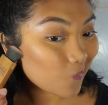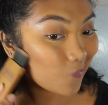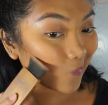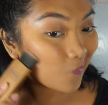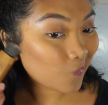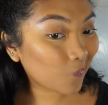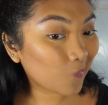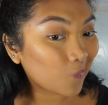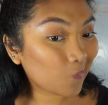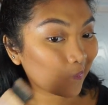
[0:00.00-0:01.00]

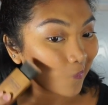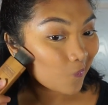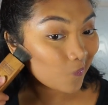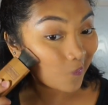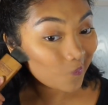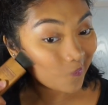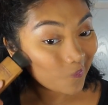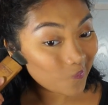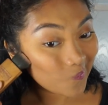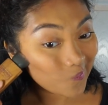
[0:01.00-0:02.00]

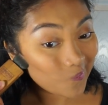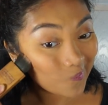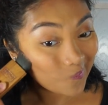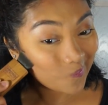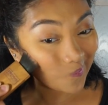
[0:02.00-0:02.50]
(silence)